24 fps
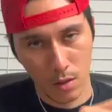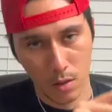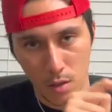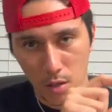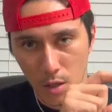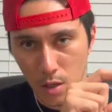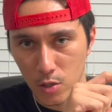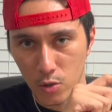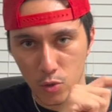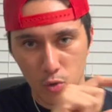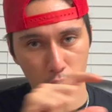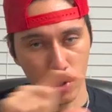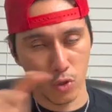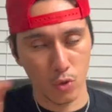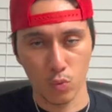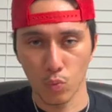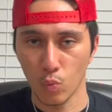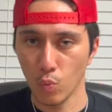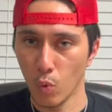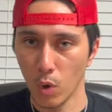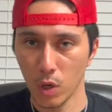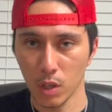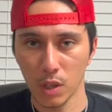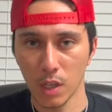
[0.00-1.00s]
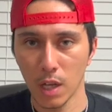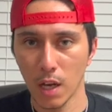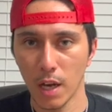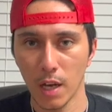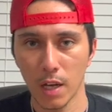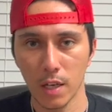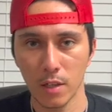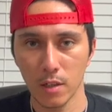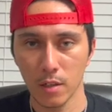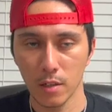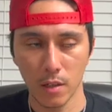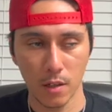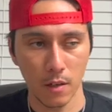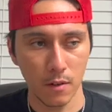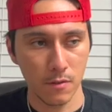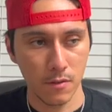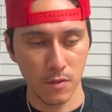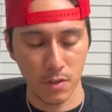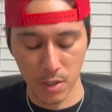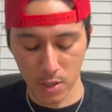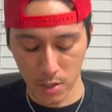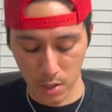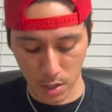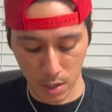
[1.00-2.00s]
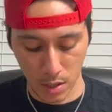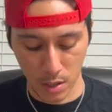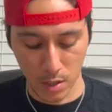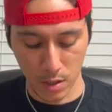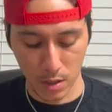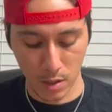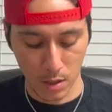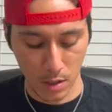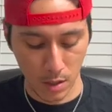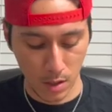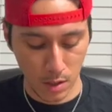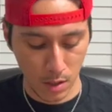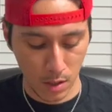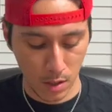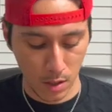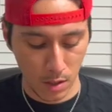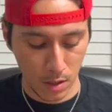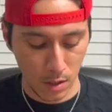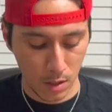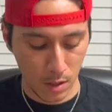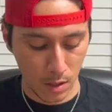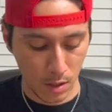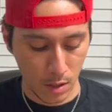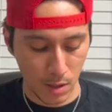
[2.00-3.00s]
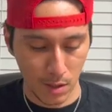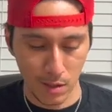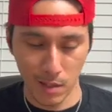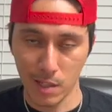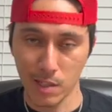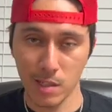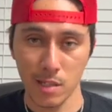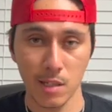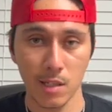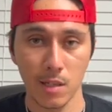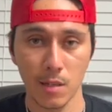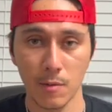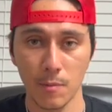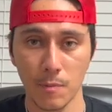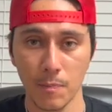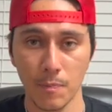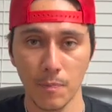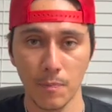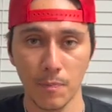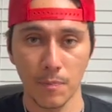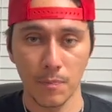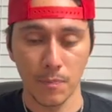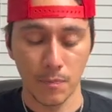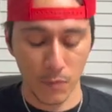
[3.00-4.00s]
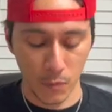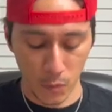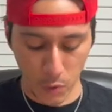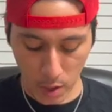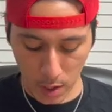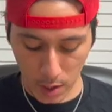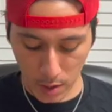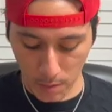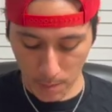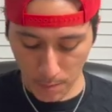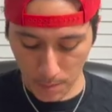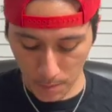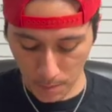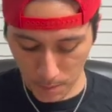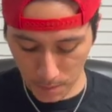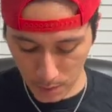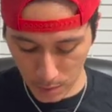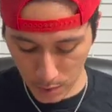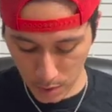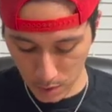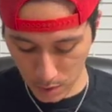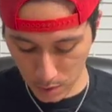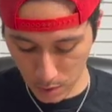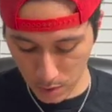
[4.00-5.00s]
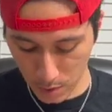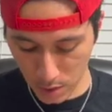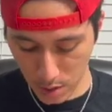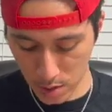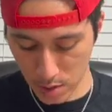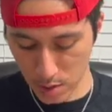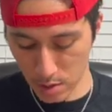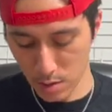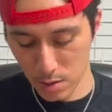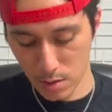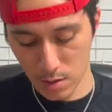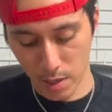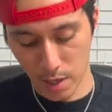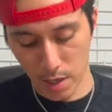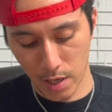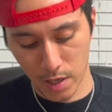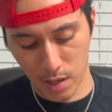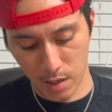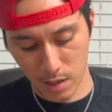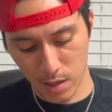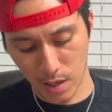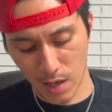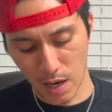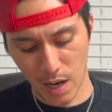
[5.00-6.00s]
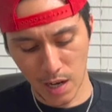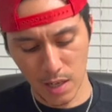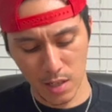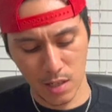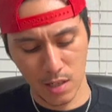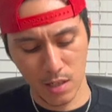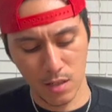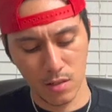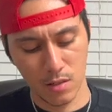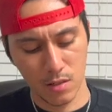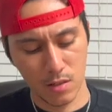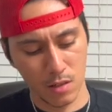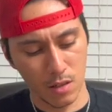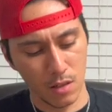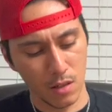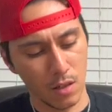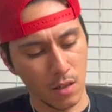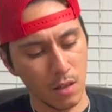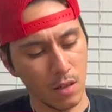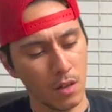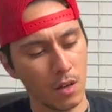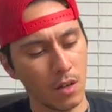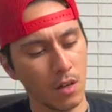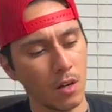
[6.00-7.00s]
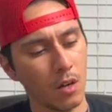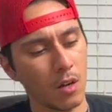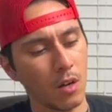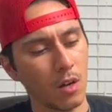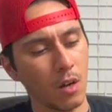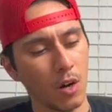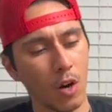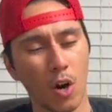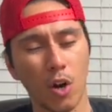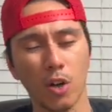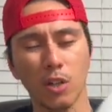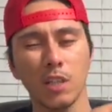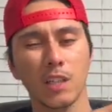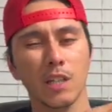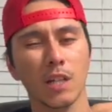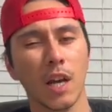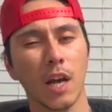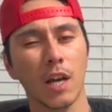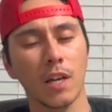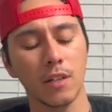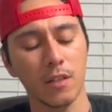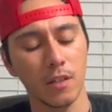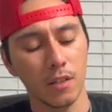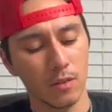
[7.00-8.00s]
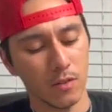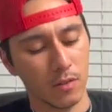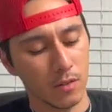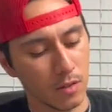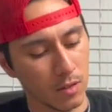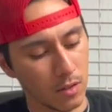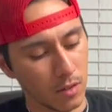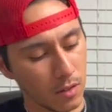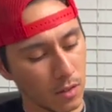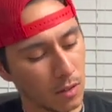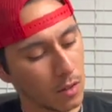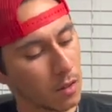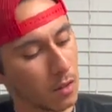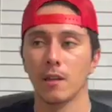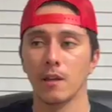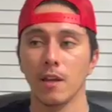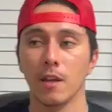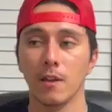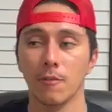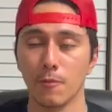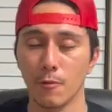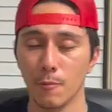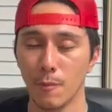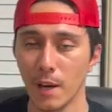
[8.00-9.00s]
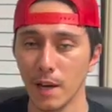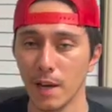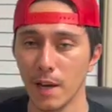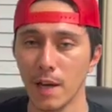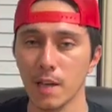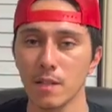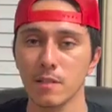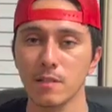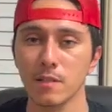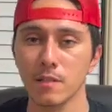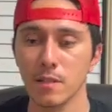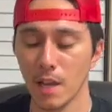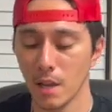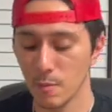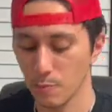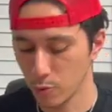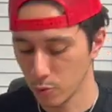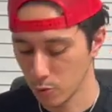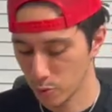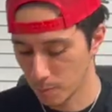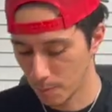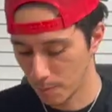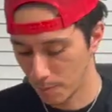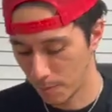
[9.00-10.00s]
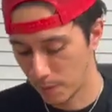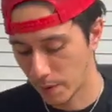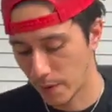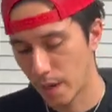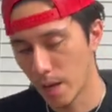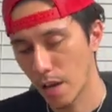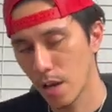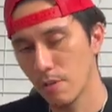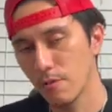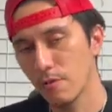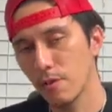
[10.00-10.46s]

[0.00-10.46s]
It's just one line of stitching. That's it, right? This is like a 90s, early 90s. And for my next example, I have